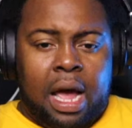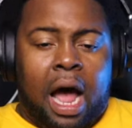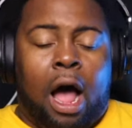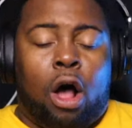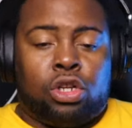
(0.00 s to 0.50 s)

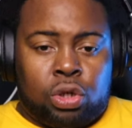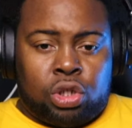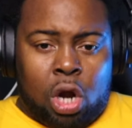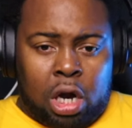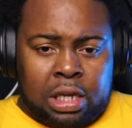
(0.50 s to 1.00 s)
I also
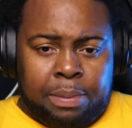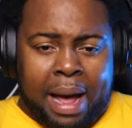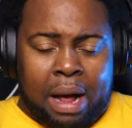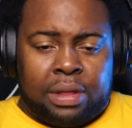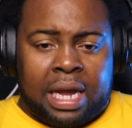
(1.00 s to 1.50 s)
talked
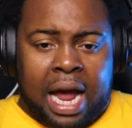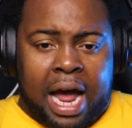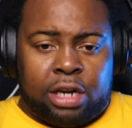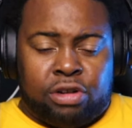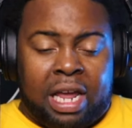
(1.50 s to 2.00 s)
about the
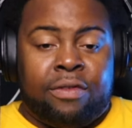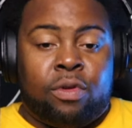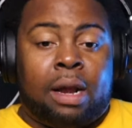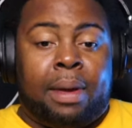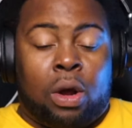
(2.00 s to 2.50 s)
contract, even though I
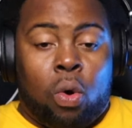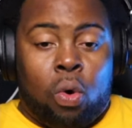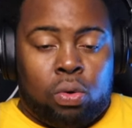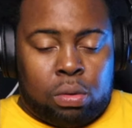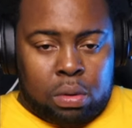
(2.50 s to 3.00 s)
didn't make a
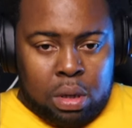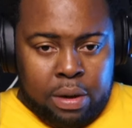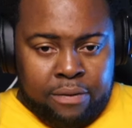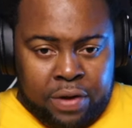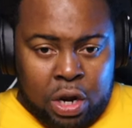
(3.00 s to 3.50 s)
whole
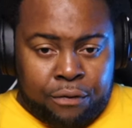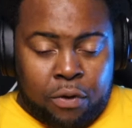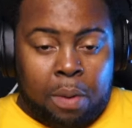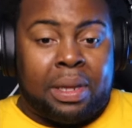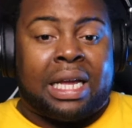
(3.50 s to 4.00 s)
video for
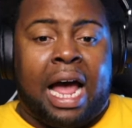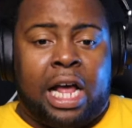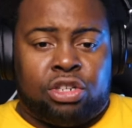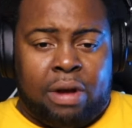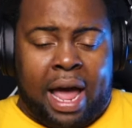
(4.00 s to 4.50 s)
it, but the
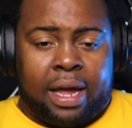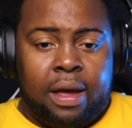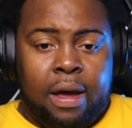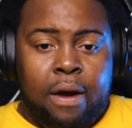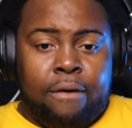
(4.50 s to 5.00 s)
contract
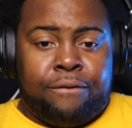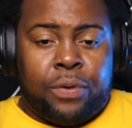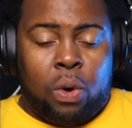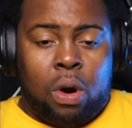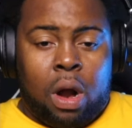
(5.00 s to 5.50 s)

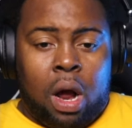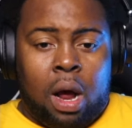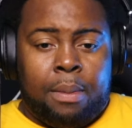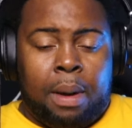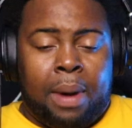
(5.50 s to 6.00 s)
for
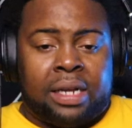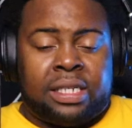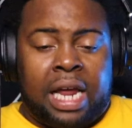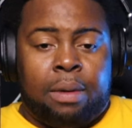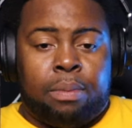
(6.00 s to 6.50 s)
Amon
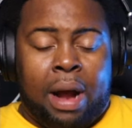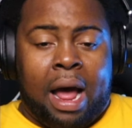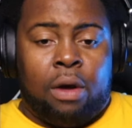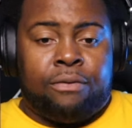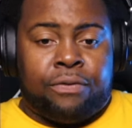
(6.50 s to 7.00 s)
St.
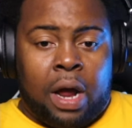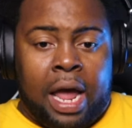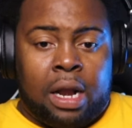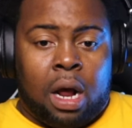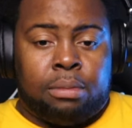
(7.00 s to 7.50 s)
Brown
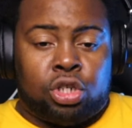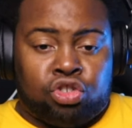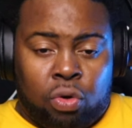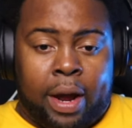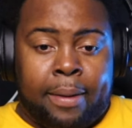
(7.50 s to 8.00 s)
in
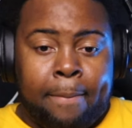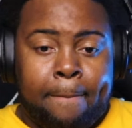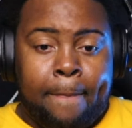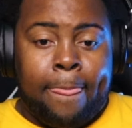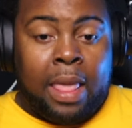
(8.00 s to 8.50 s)
Detroit.
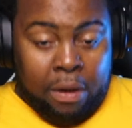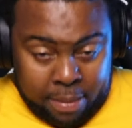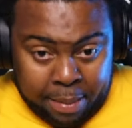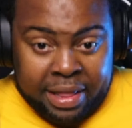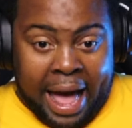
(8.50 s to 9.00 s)
Y'all
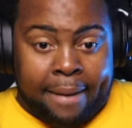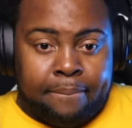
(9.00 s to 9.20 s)
remember that?